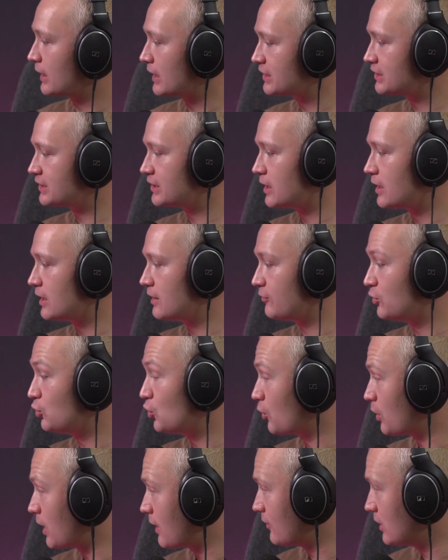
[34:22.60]
guess uh, if you
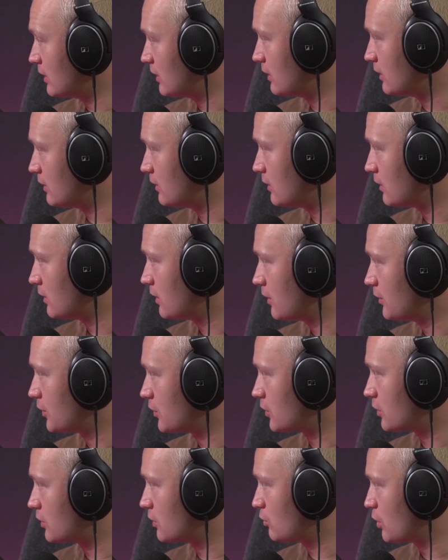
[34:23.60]
don't have any uh,
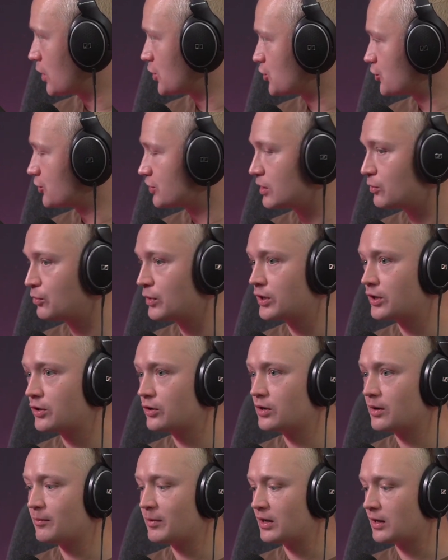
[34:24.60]
other questions that we
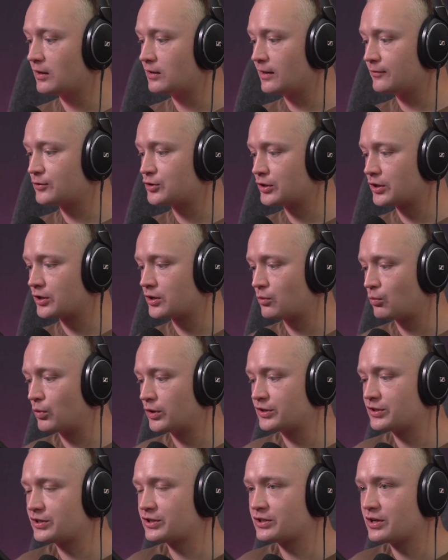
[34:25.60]
could, I mean, I'd love to hear
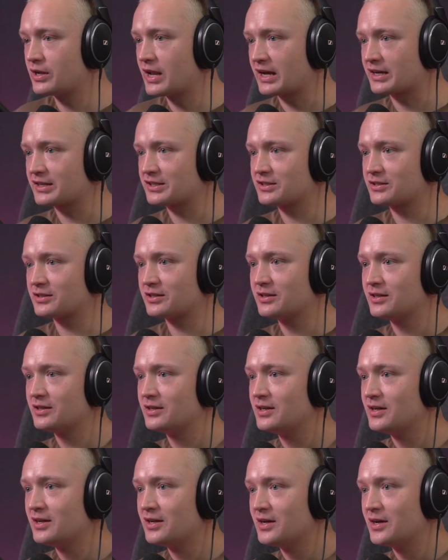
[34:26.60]
what's next.
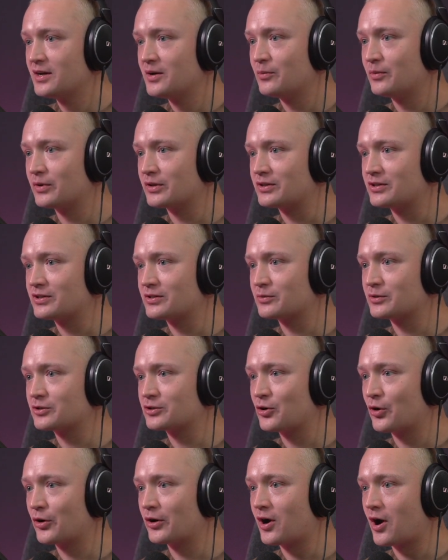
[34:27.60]
What's what's
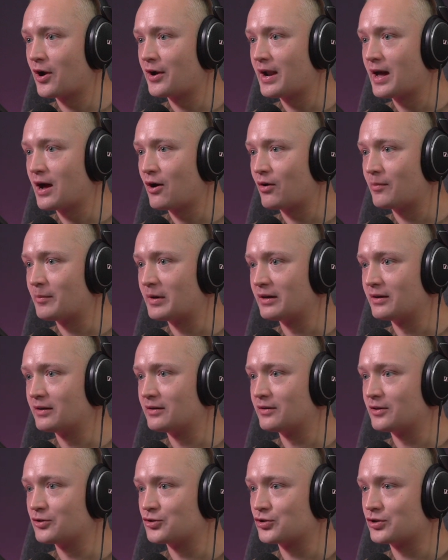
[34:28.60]
going on now? I
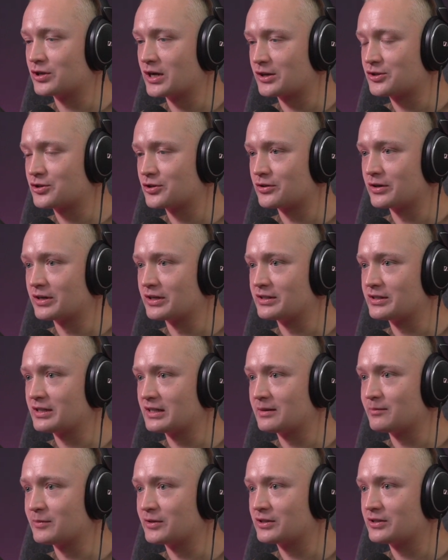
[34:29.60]
mean, the trajectory
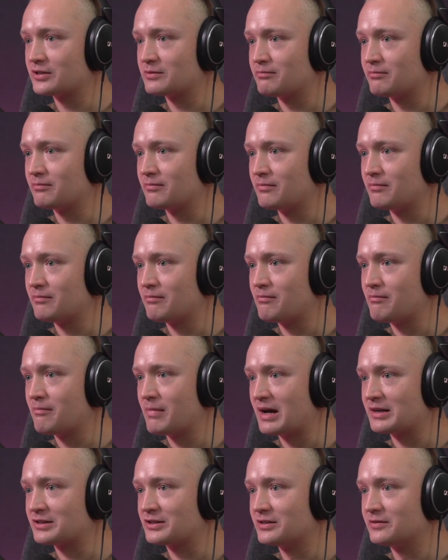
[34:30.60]
seems
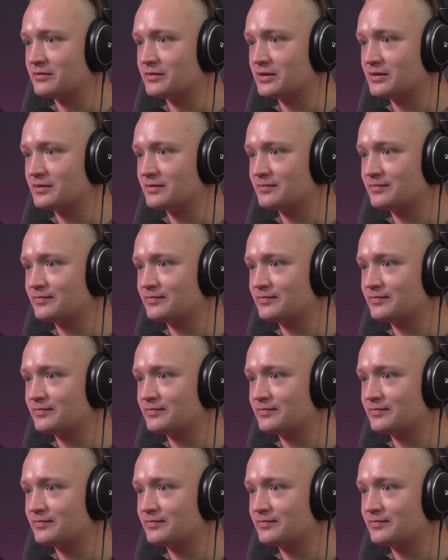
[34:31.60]
massive.